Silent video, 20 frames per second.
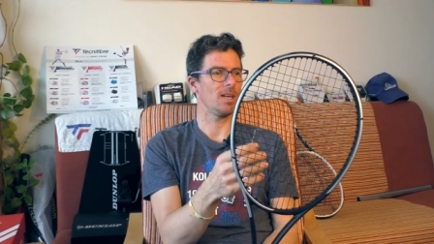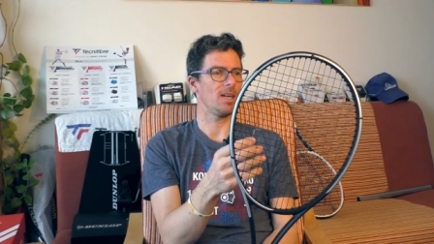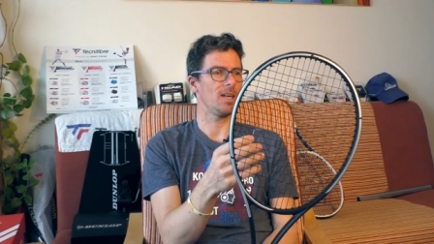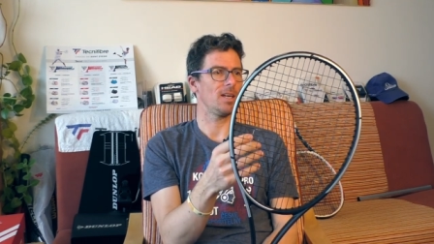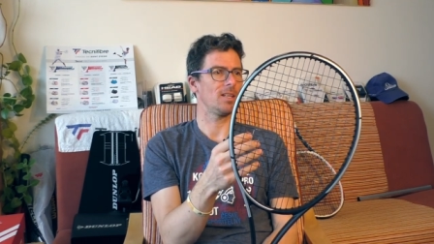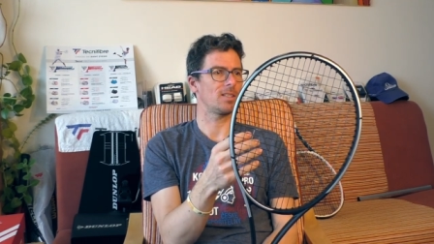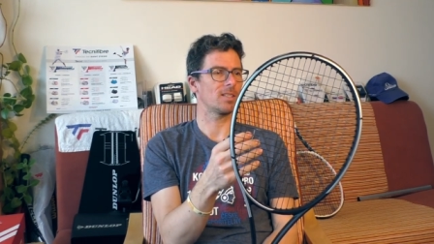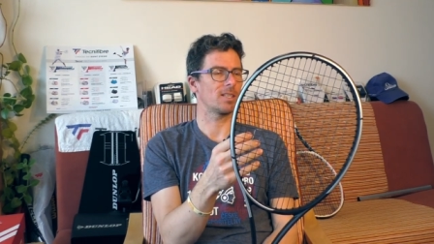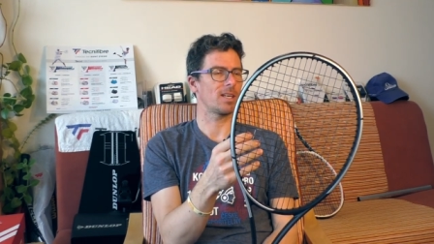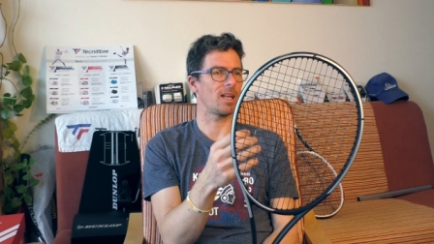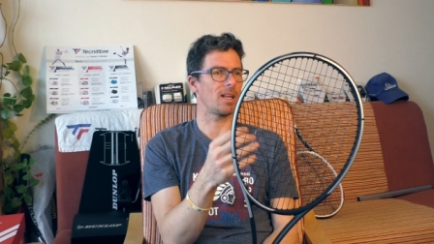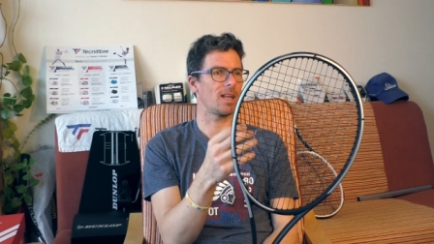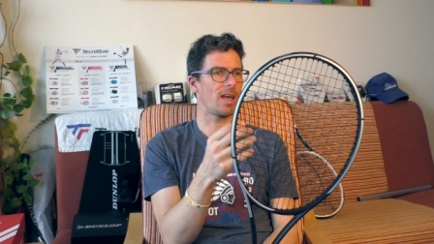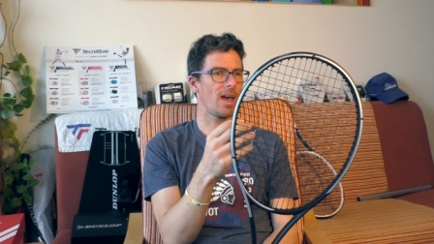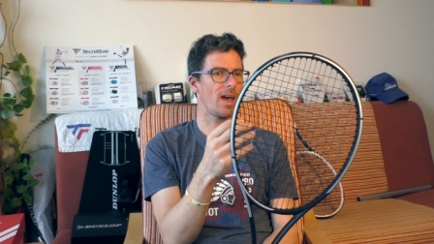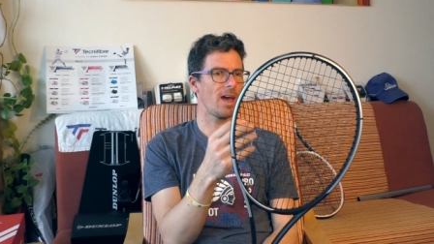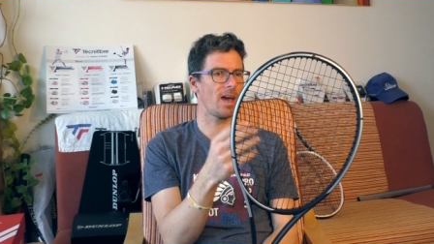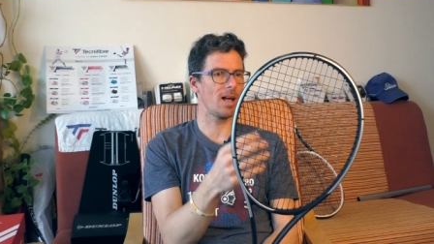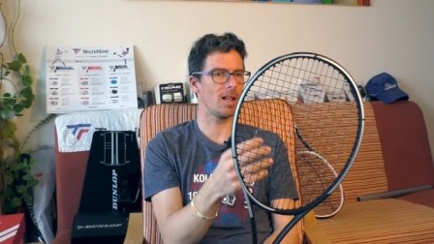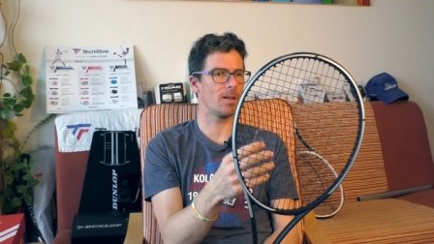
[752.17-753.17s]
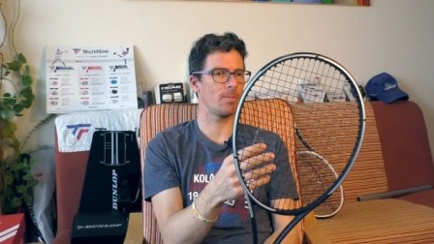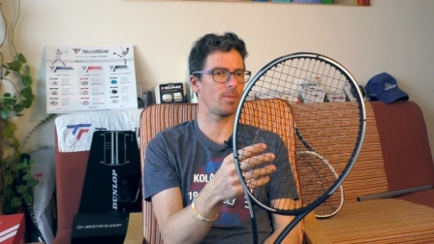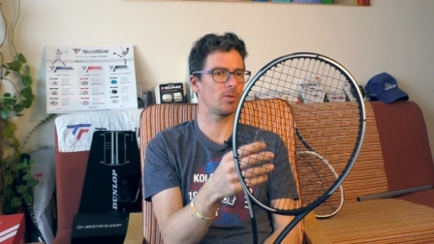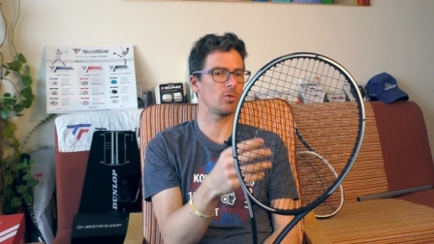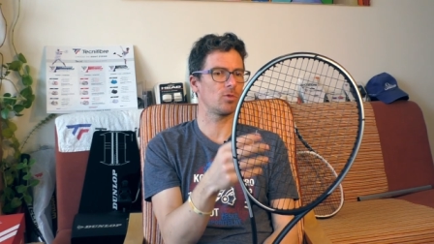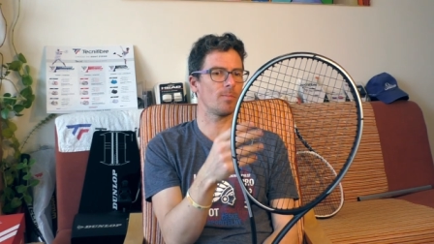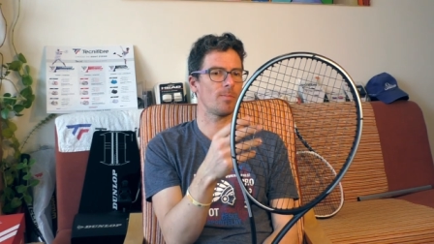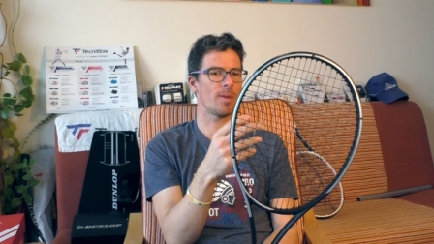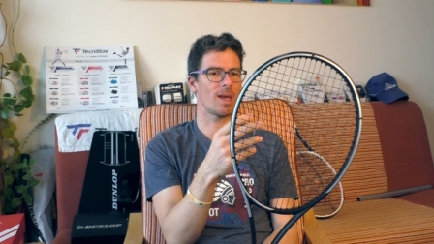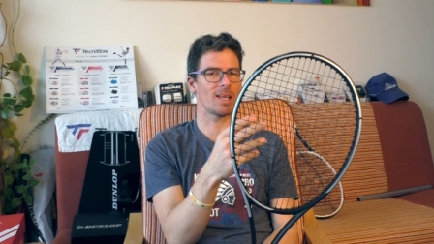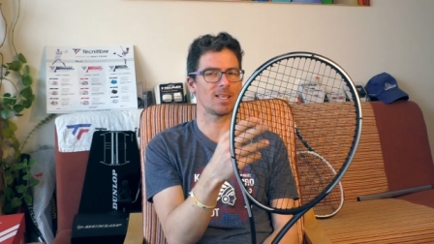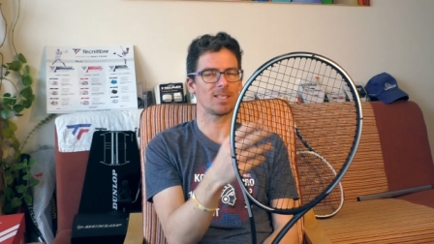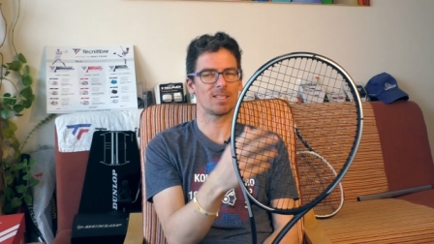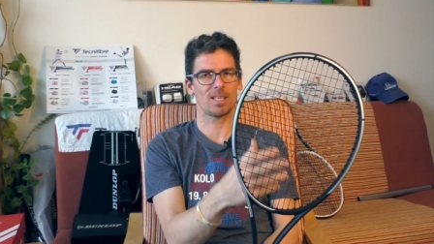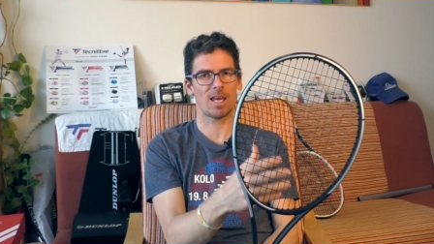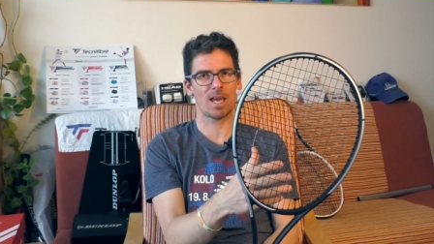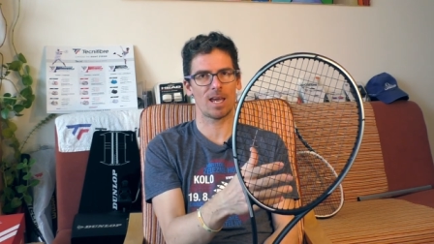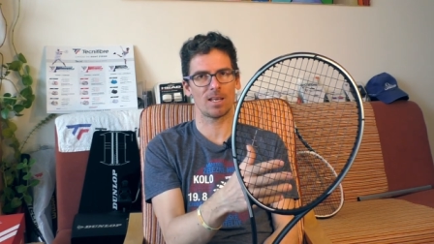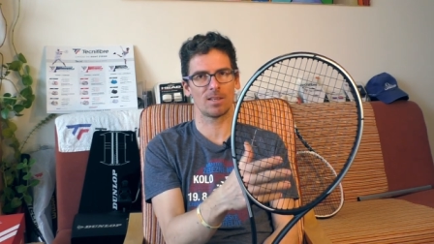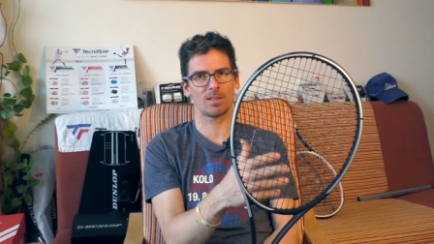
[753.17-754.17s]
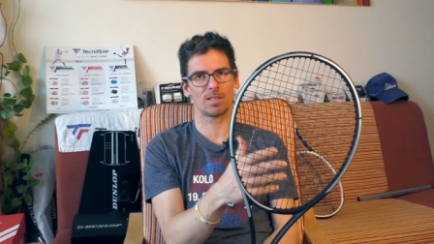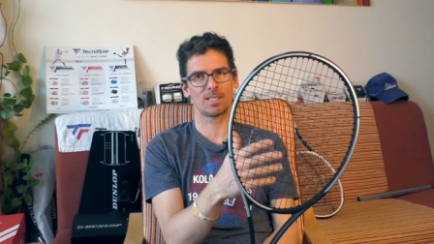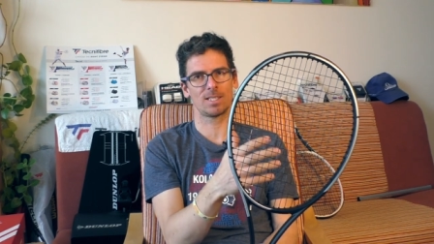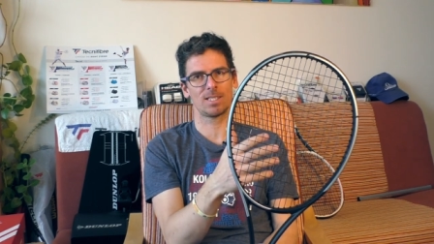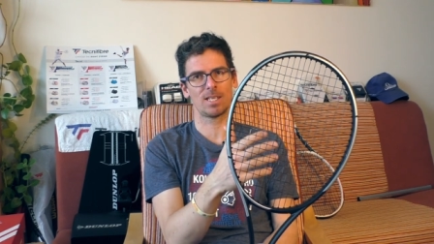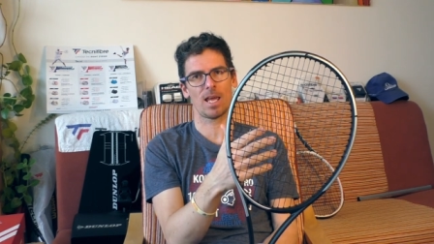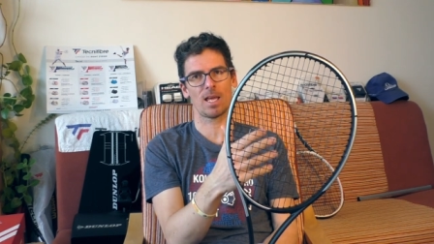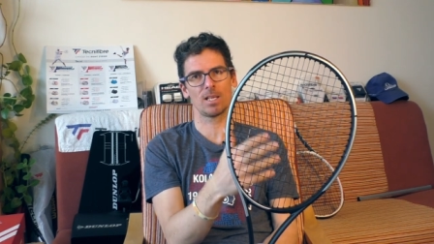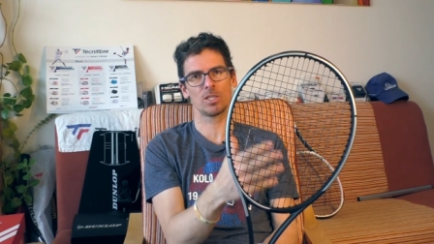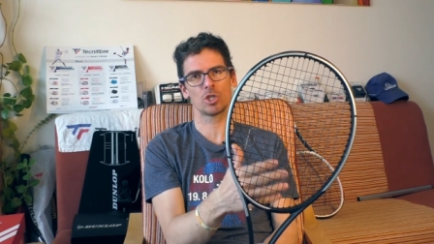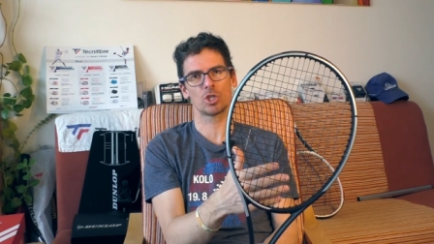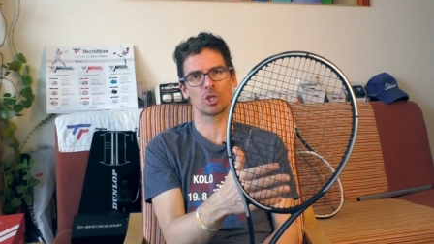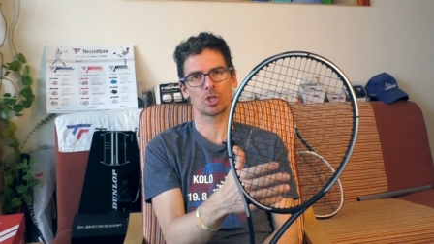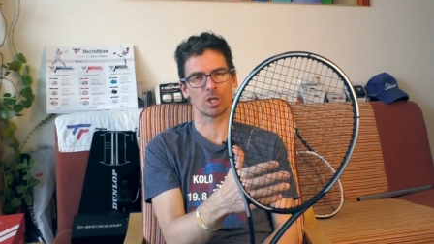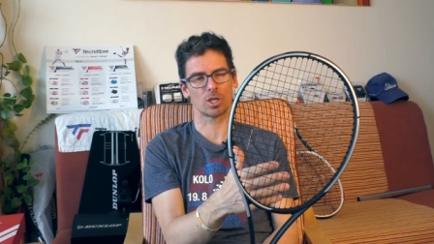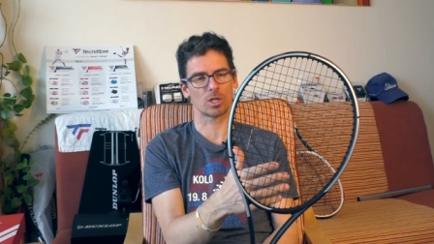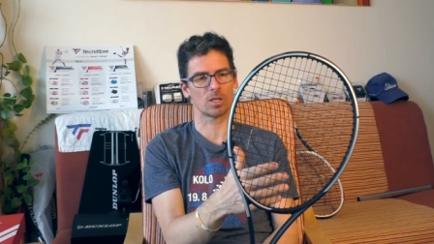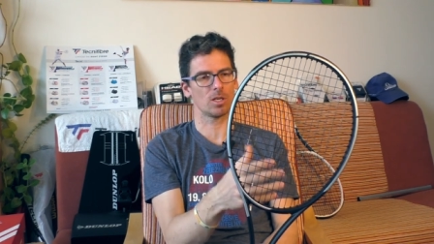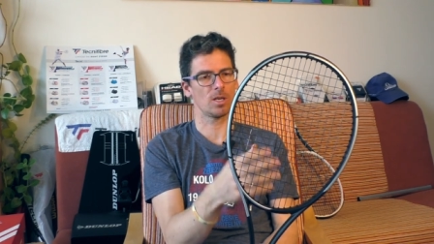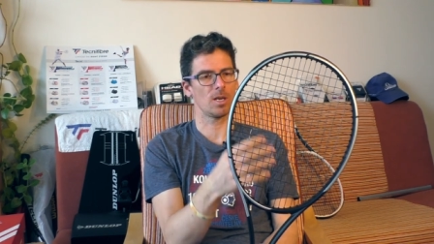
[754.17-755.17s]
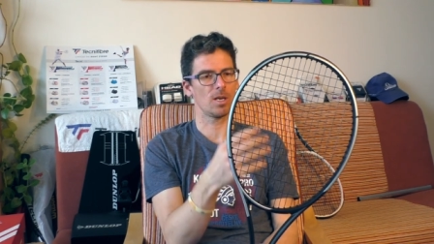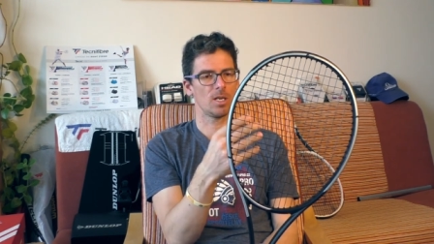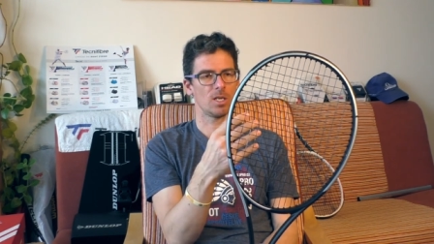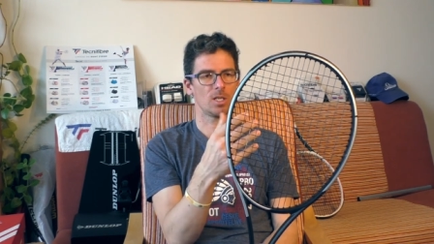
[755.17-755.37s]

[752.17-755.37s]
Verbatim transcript: it can help to maintain the tension